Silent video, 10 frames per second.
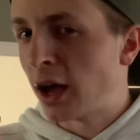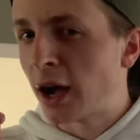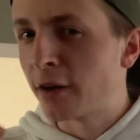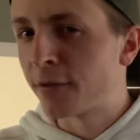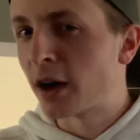
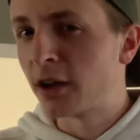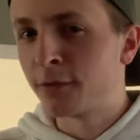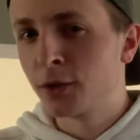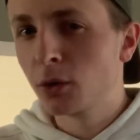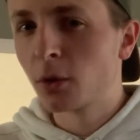
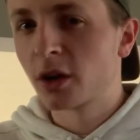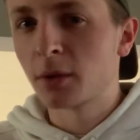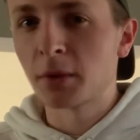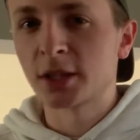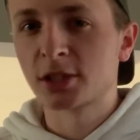if you were to
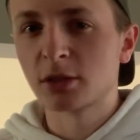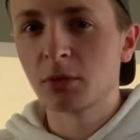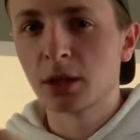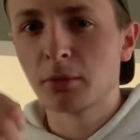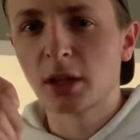message
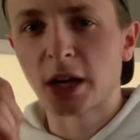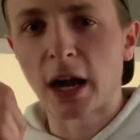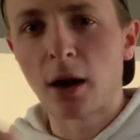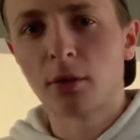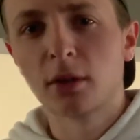me and be like,
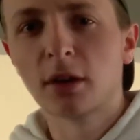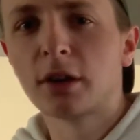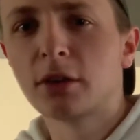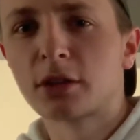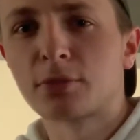I want to learn how
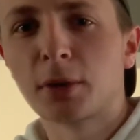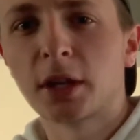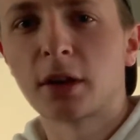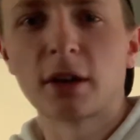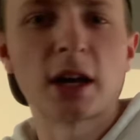to do the spit
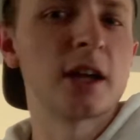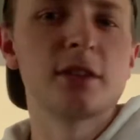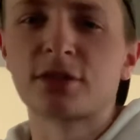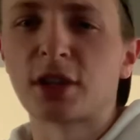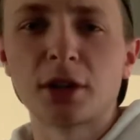note, I
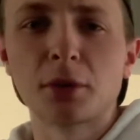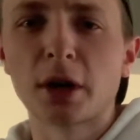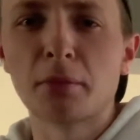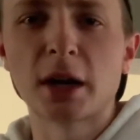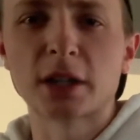just send you
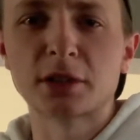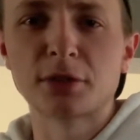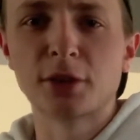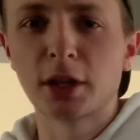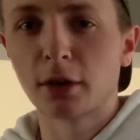right back this
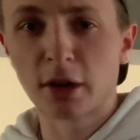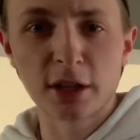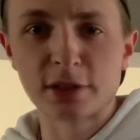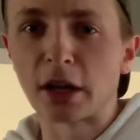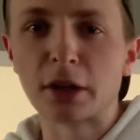video where I
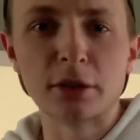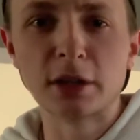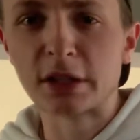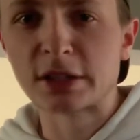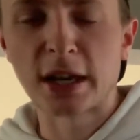tell you
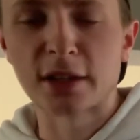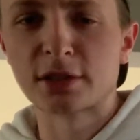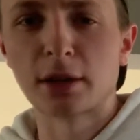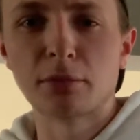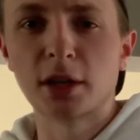the exact
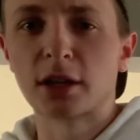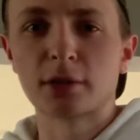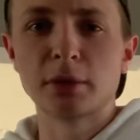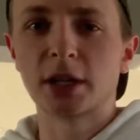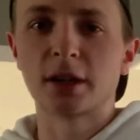same thing. Is
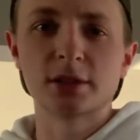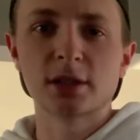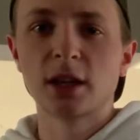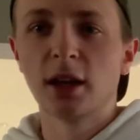because